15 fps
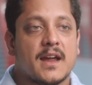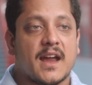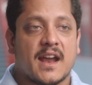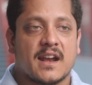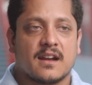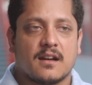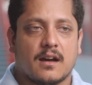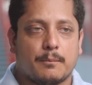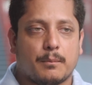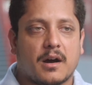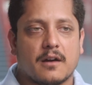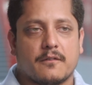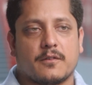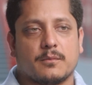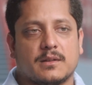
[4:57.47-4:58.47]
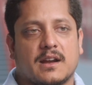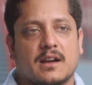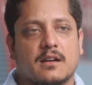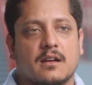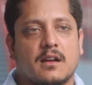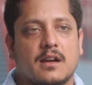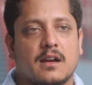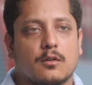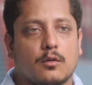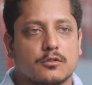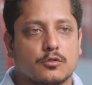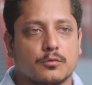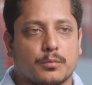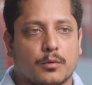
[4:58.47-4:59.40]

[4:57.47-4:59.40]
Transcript: And apart from that, it also